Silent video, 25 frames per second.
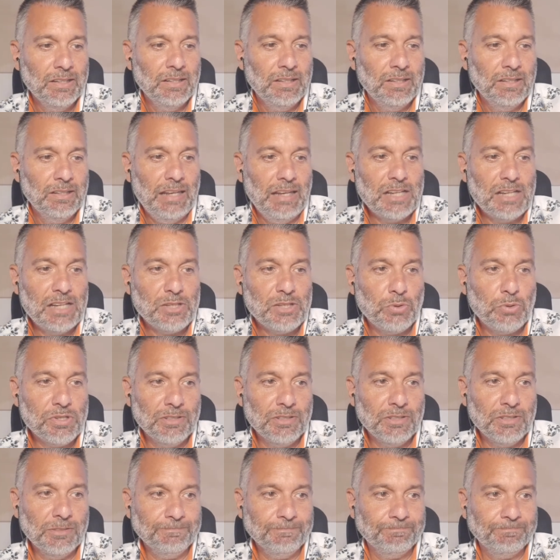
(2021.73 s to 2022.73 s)
Last
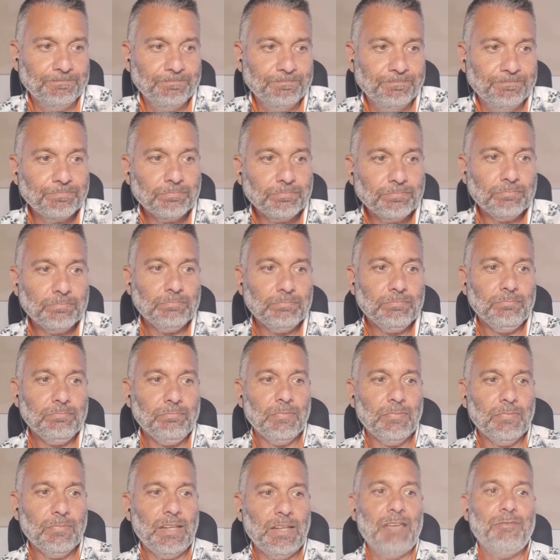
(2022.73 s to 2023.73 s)
question.
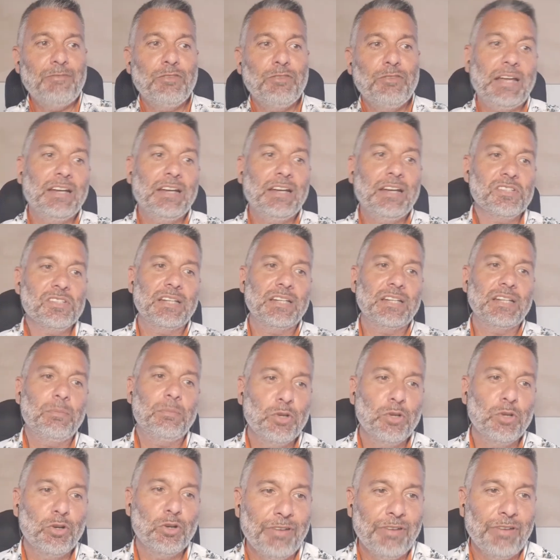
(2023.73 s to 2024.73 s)
If he hadn't sent the
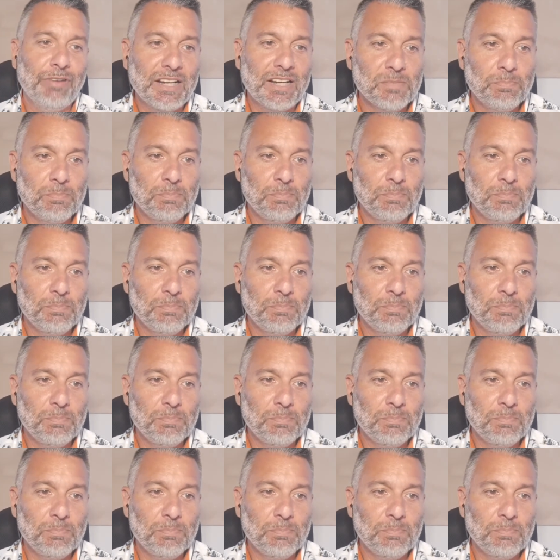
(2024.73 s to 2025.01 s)
burofax,